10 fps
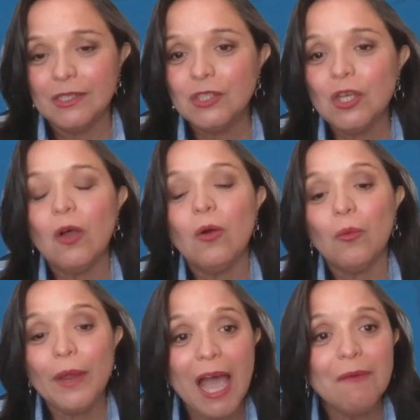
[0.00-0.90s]
So
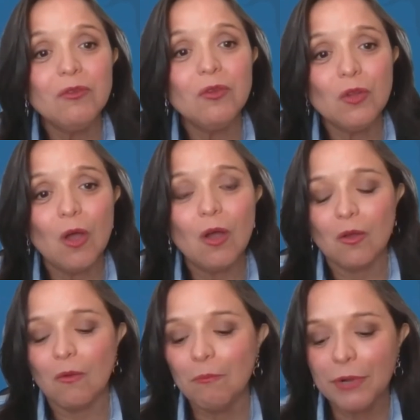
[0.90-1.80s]
we have to
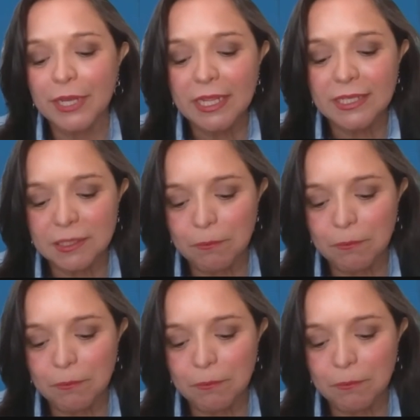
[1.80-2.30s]
talk or bring as